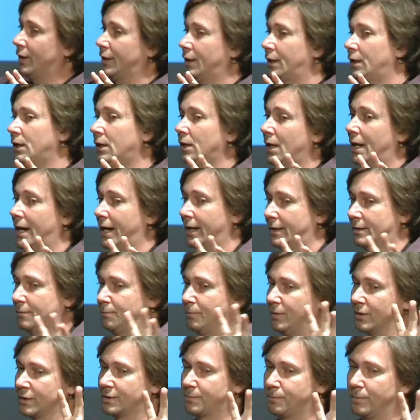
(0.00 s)
Kinect
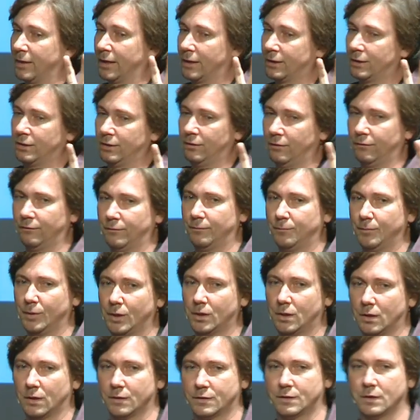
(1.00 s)
perspective
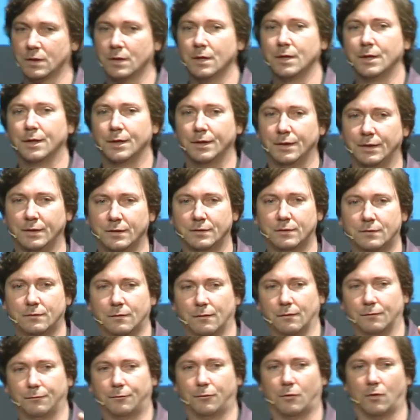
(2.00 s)
because it's
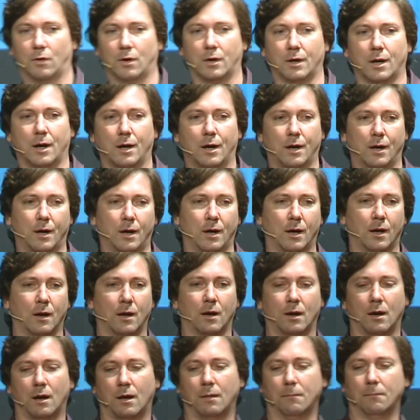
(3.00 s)
for a,
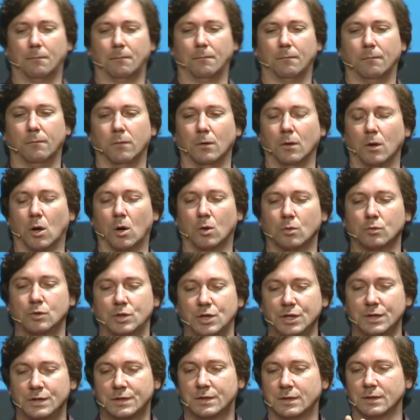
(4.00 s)
a, a low
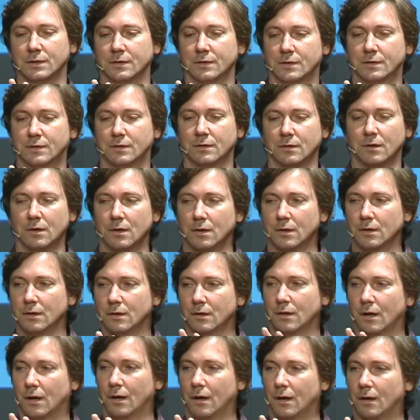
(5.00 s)
distance,
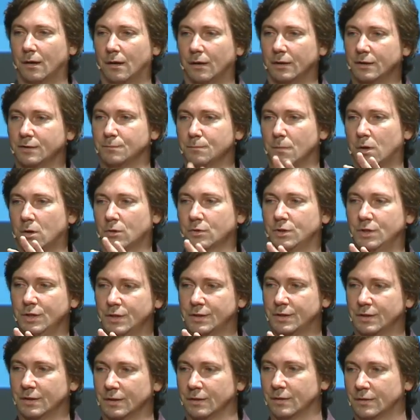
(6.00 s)
uh, small
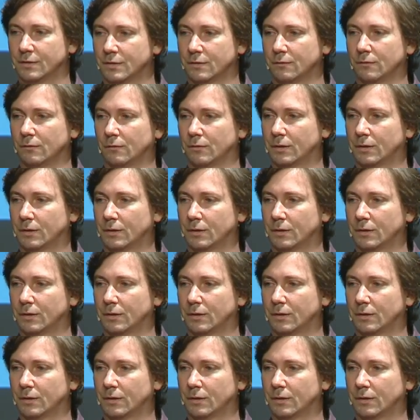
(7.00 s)
distance.